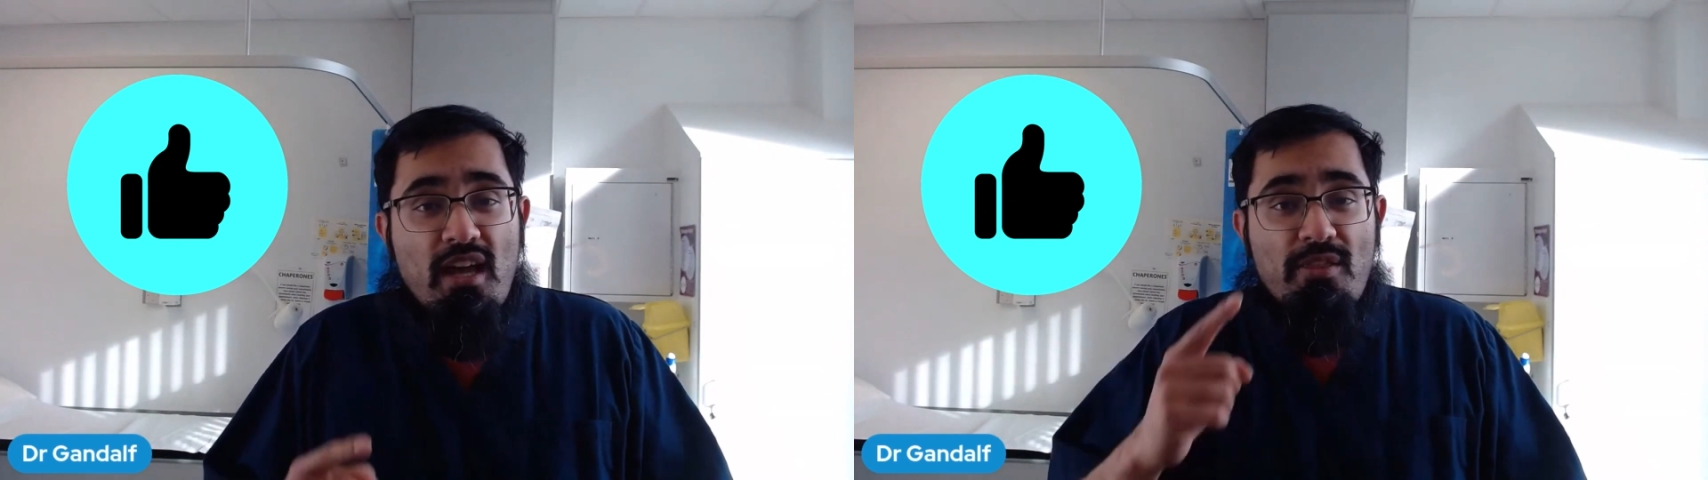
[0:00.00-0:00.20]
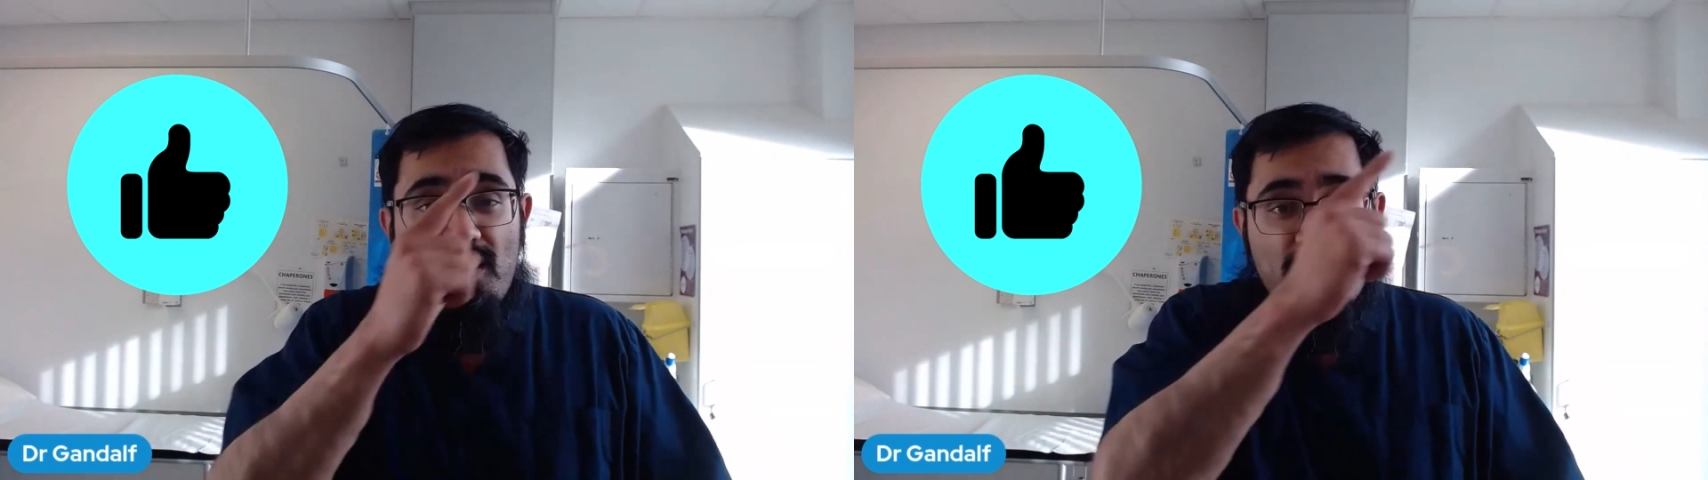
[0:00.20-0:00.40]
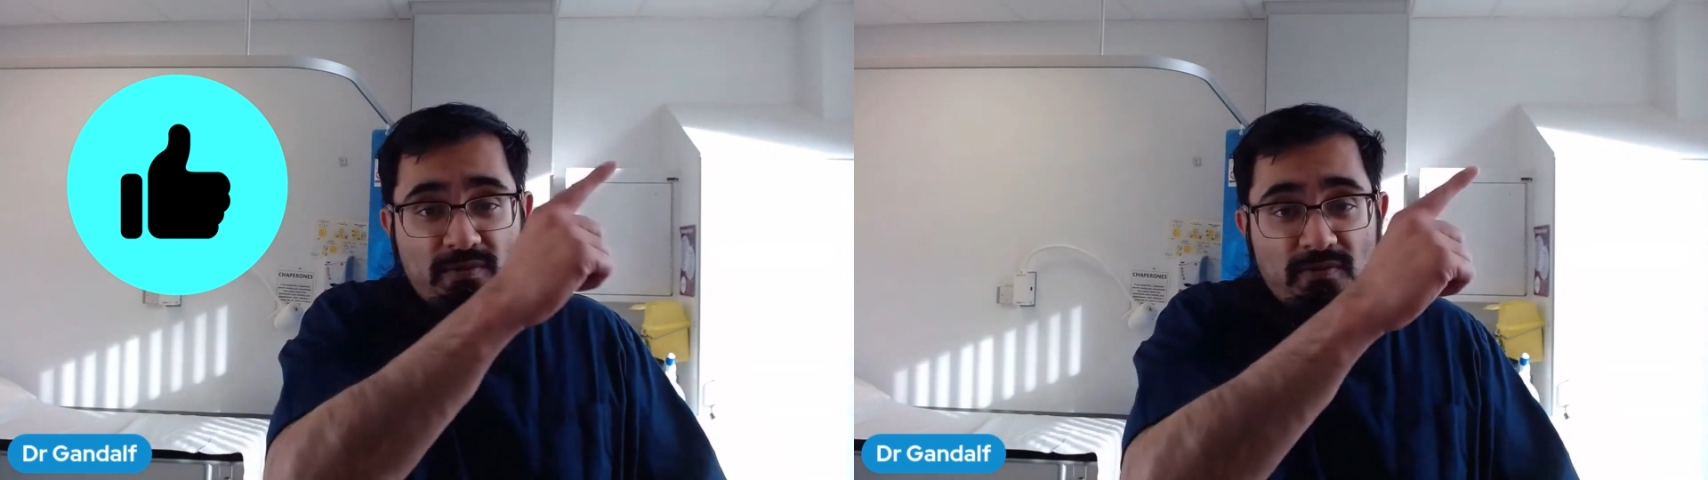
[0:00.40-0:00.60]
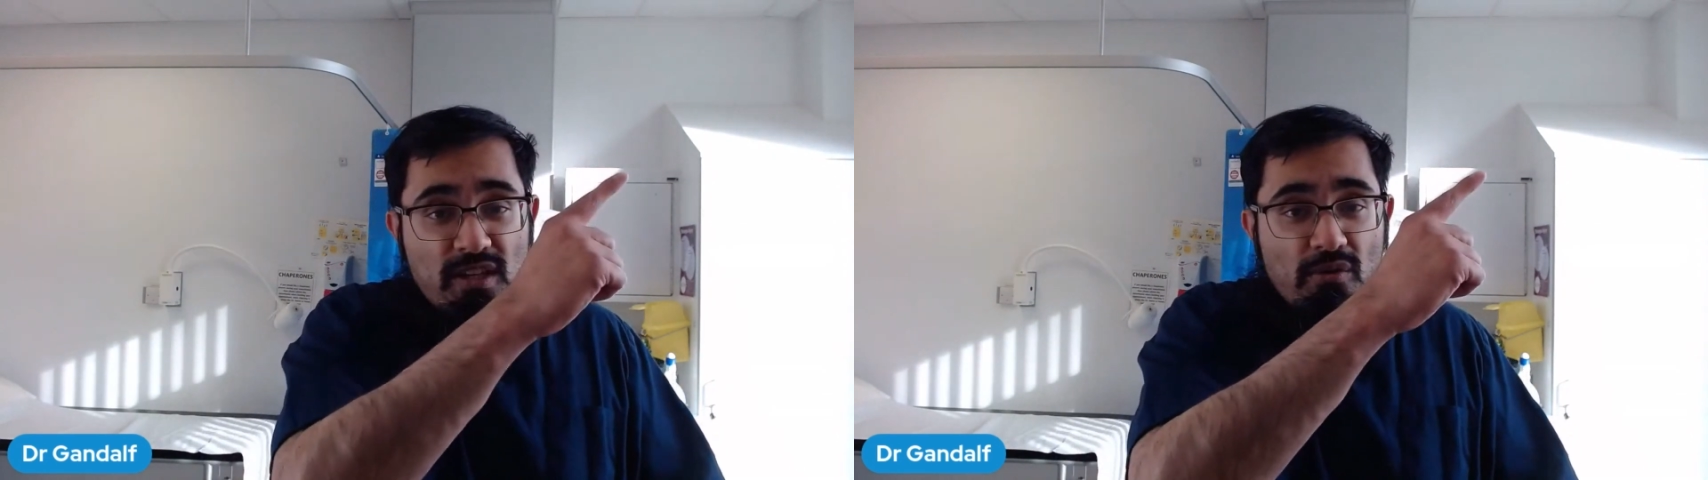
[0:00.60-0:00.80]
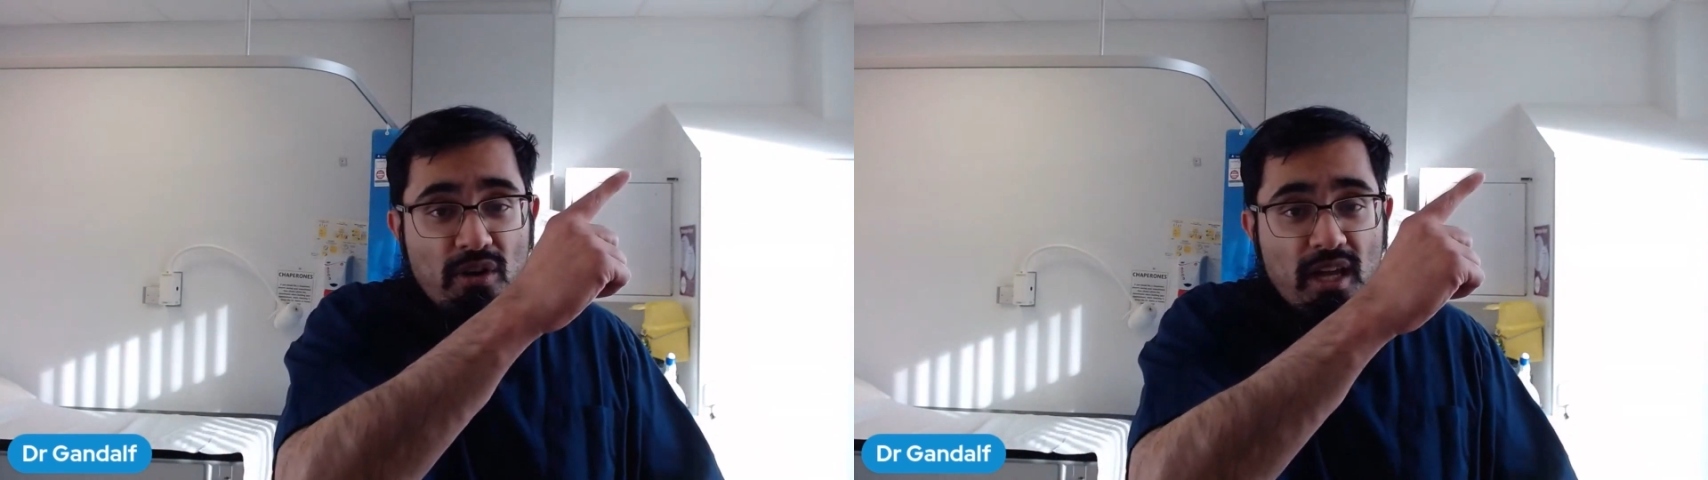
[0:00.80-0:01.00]
out this
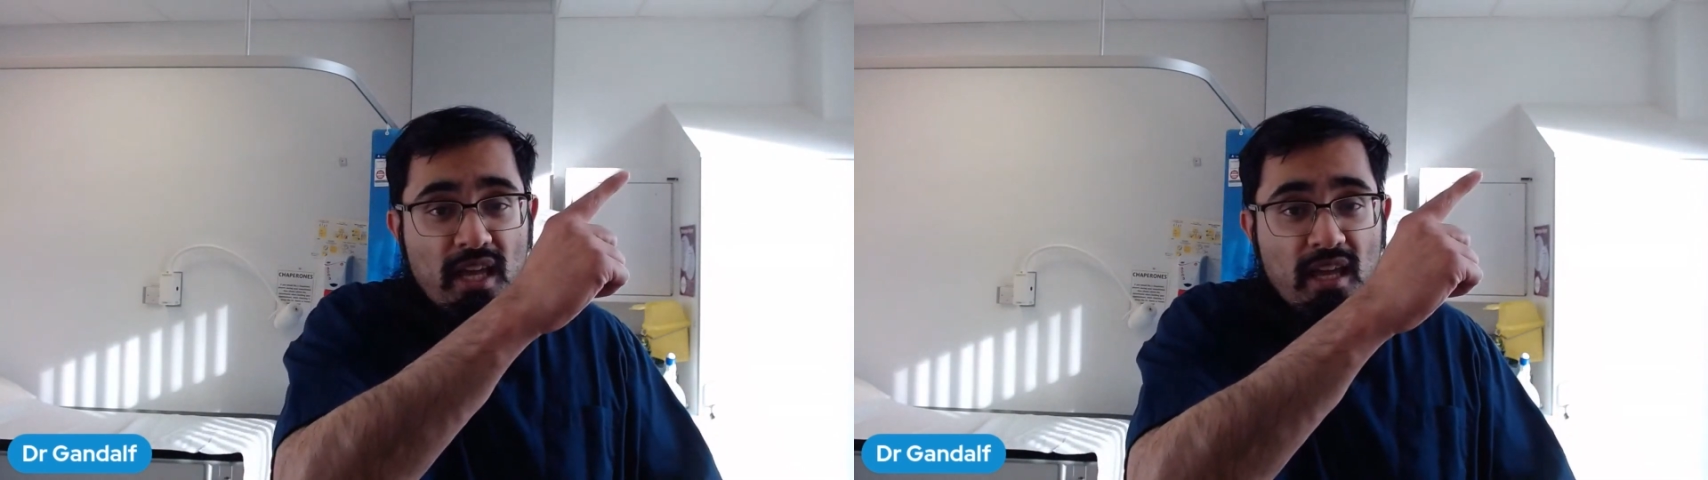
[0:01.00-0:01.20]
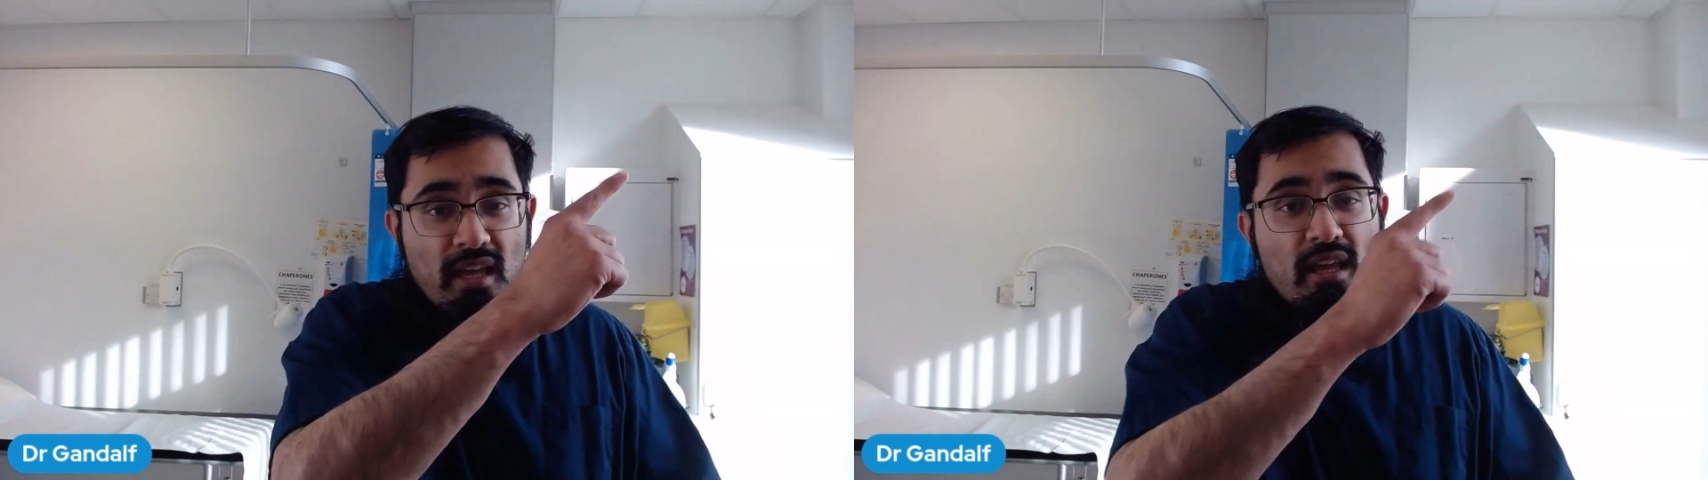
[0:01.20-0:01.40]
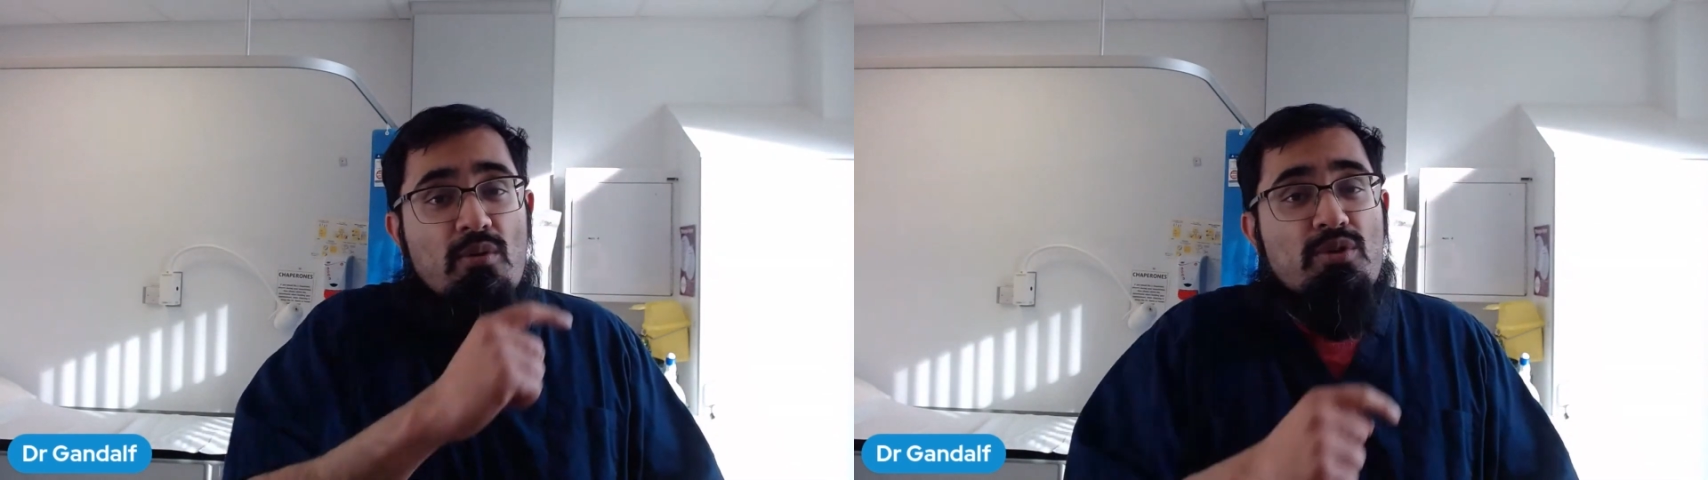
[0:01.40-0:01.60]
video right here,